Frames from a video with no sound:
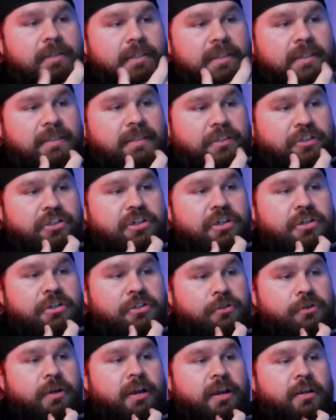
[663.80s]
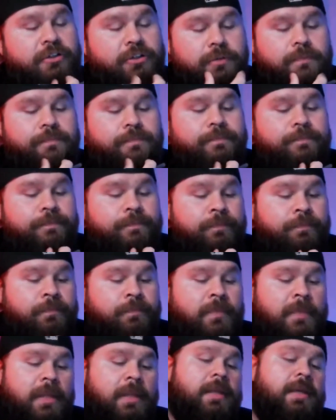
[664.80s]
It's a chin scratcher.
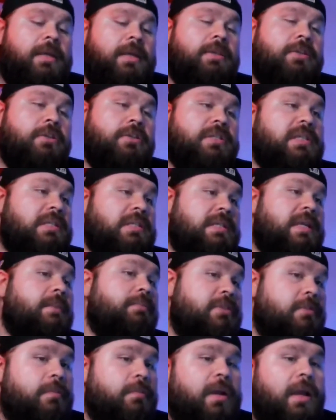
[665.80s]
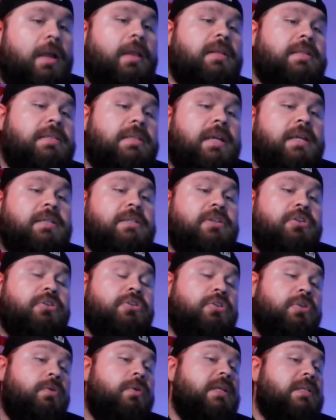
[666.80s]
There's deception behind this, guys. They're
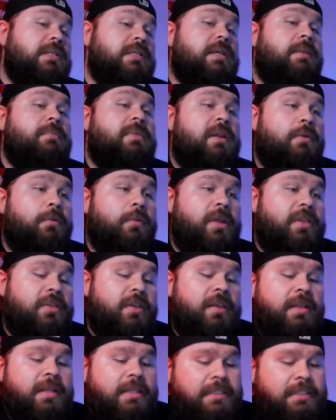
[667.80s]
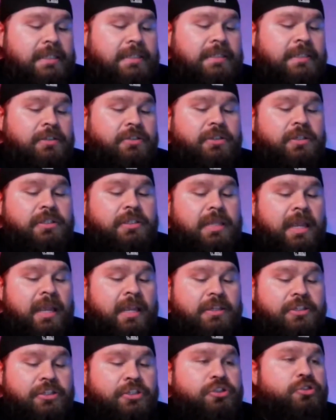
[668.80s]
doing something with it. This isn't just
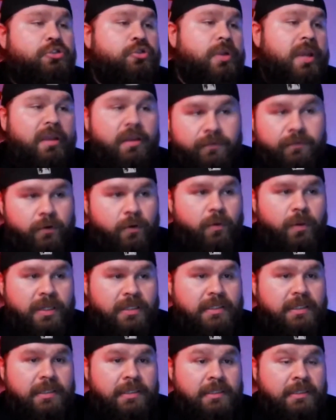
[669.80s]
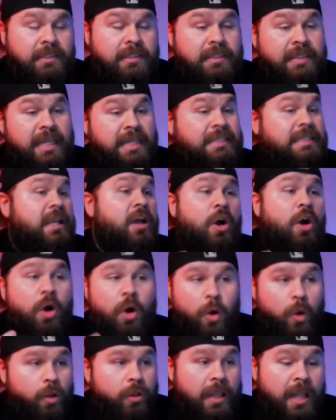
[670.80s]
a string of coincidences. That's a
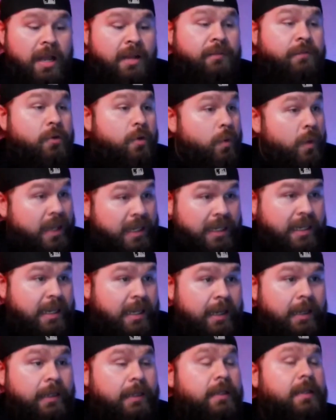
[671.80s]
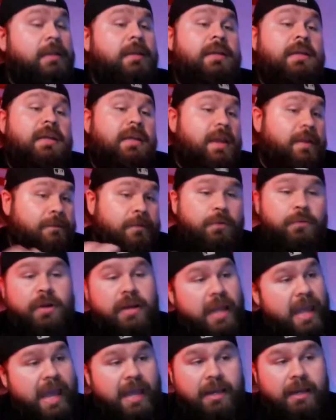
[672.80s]
whole lot of quinky dink if you
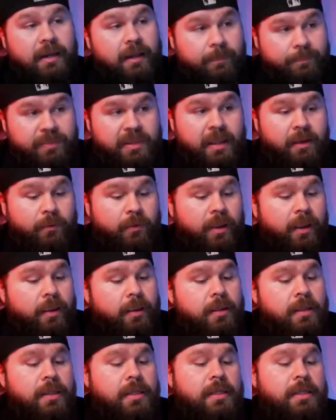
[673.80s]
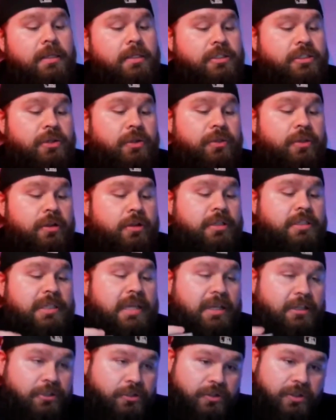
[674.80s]
want to add it up that way. So there's
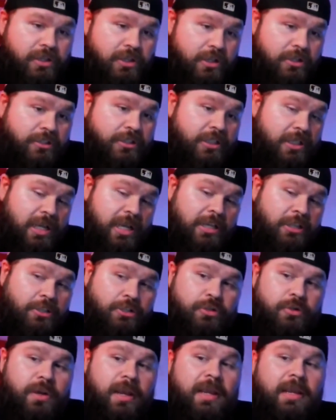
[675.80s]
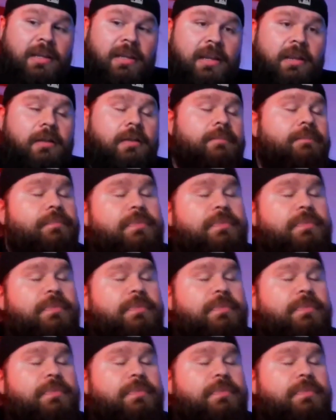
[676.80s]
a train here.